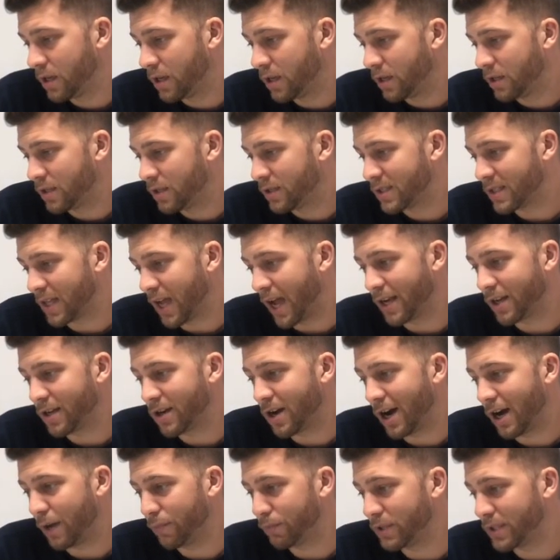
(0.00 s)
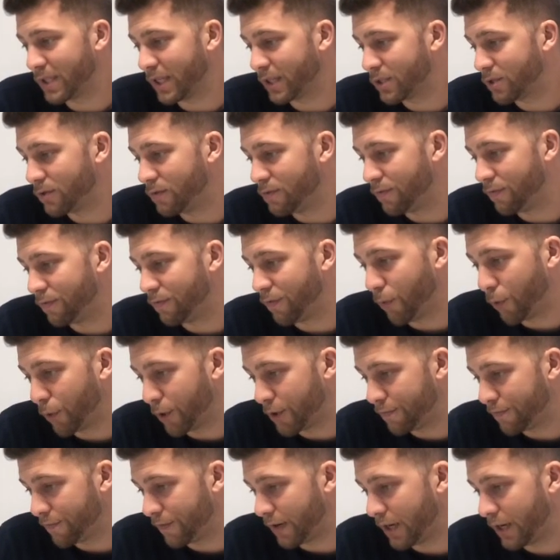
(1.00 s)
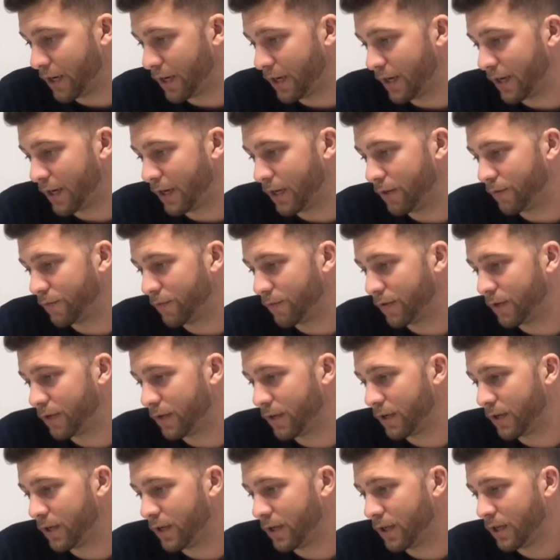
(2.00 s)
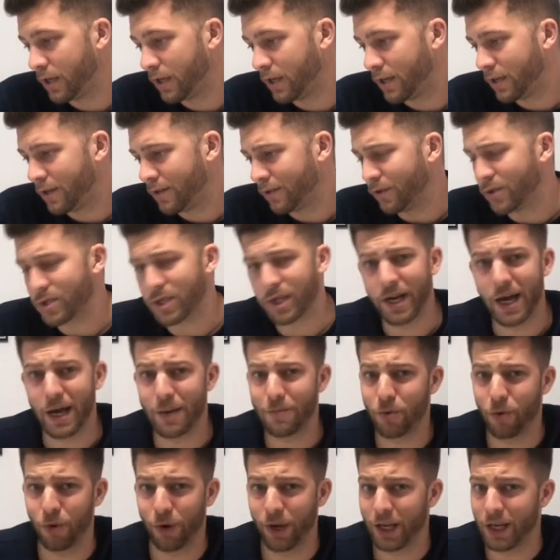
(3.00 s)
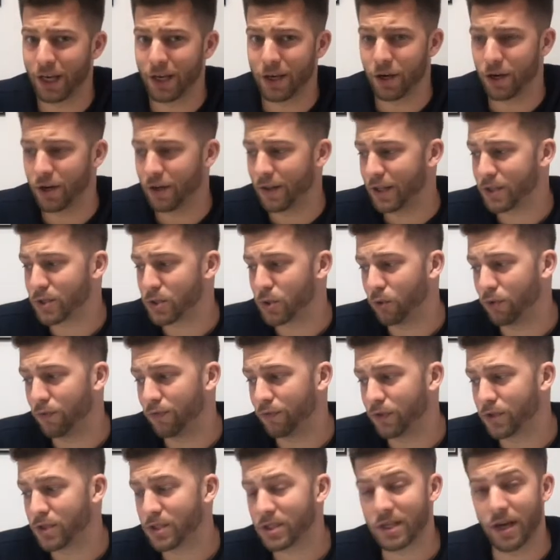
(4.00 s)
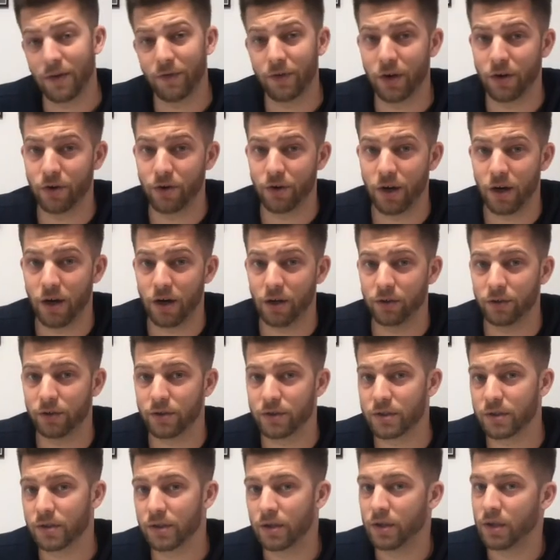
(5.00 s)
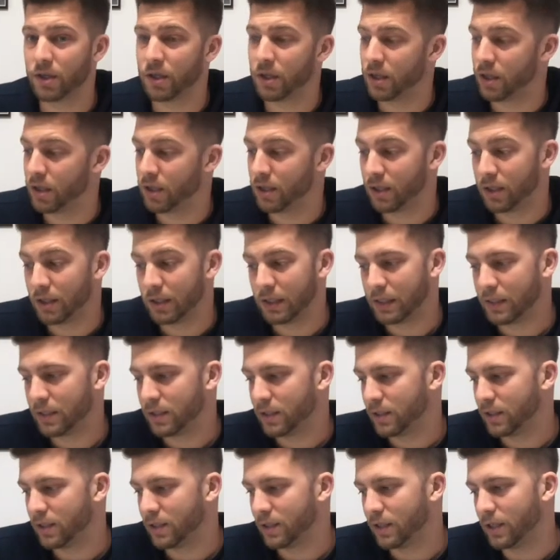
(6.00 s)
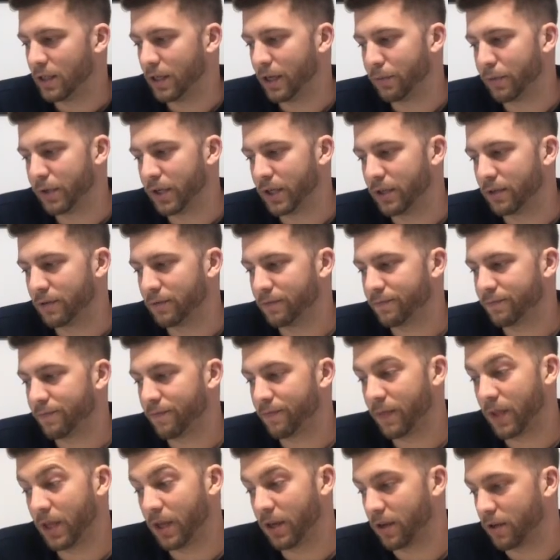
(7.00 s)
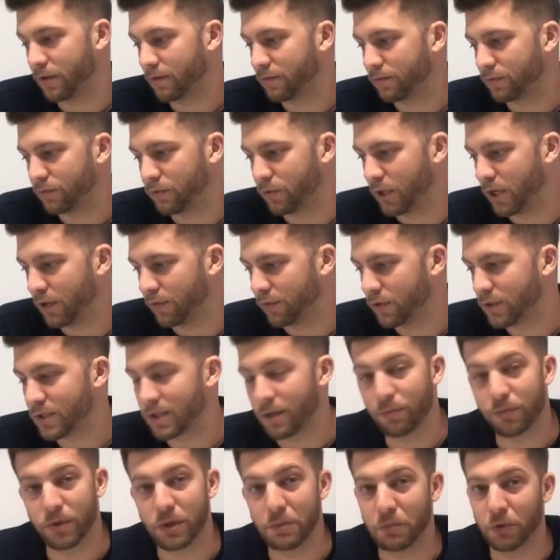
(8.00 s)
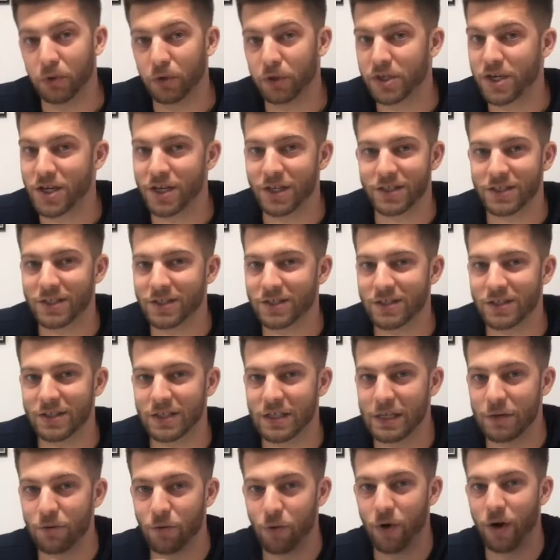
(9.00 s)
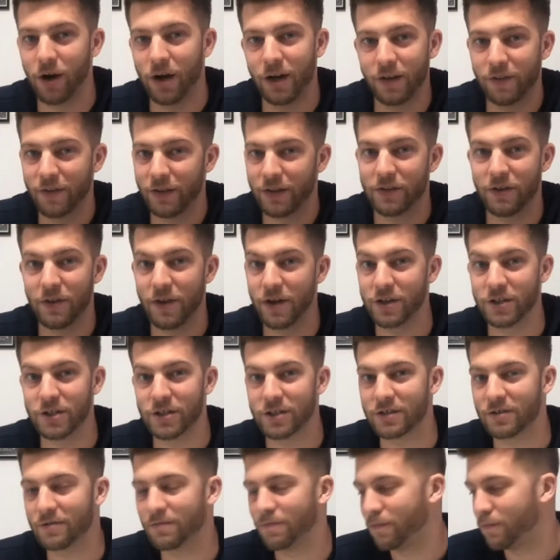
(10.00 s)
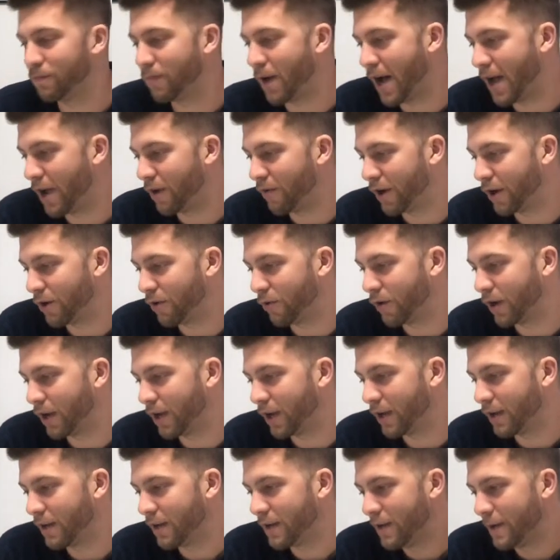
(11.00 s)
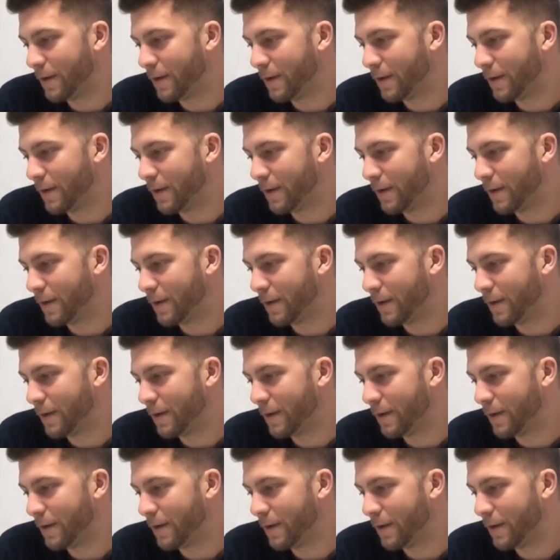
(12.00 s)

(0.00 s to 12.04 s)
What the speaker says: Signed copies at $245. There's a 9.8 here that sold for $700. I mean, hey, whatever. Some people just see one and then they just buy it right away.